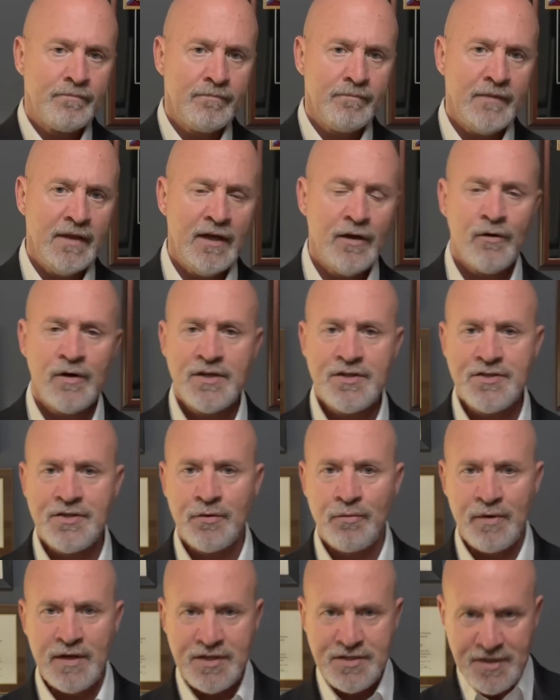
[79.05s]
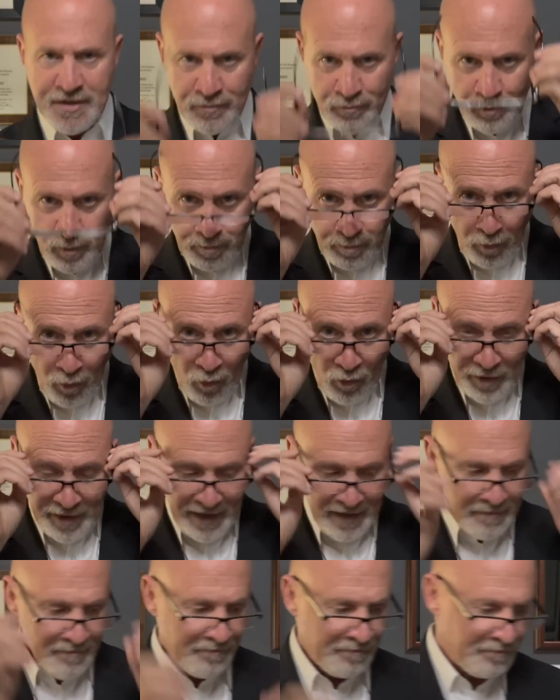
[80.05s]
Here is the recent
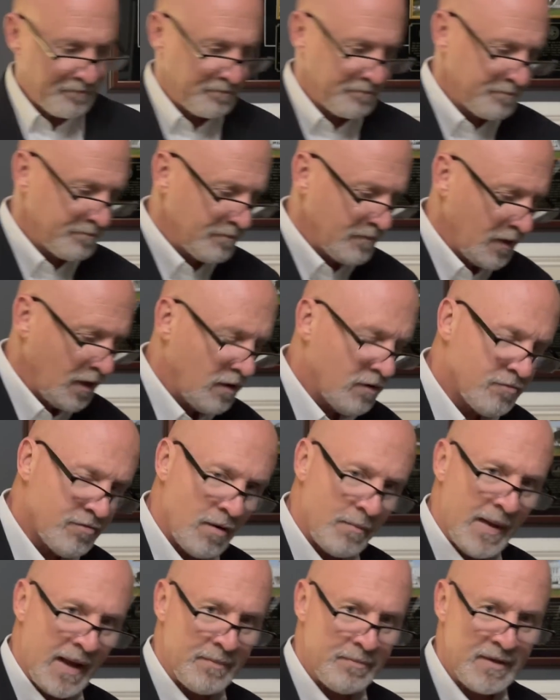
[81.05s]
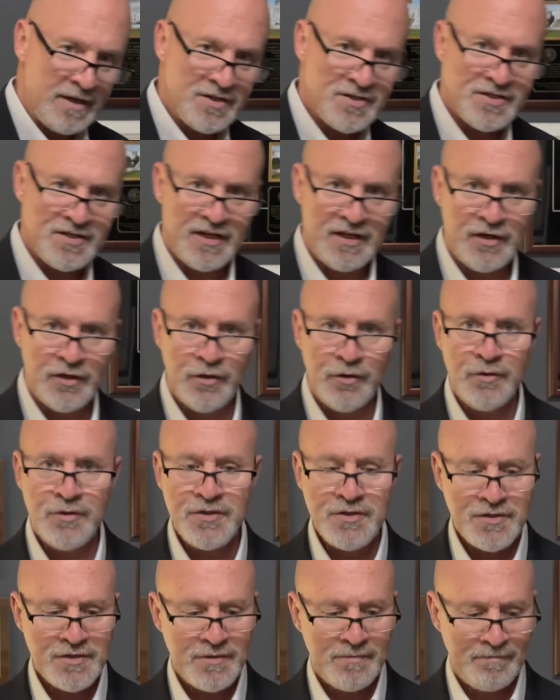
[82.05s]
reporting from NBC
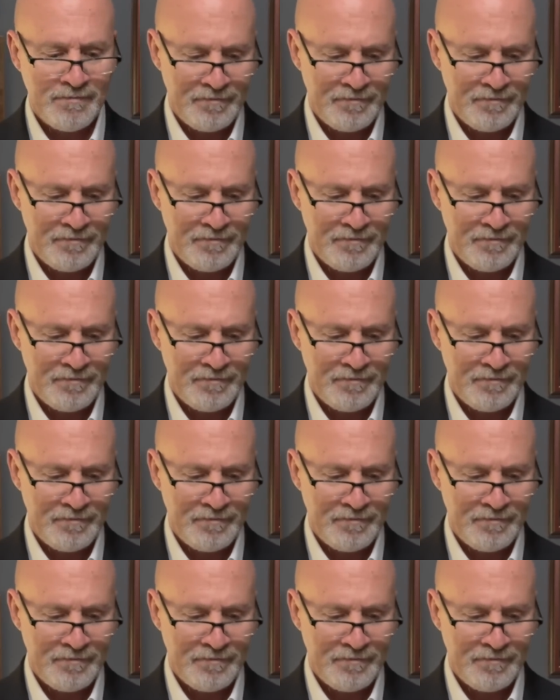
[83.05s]
News.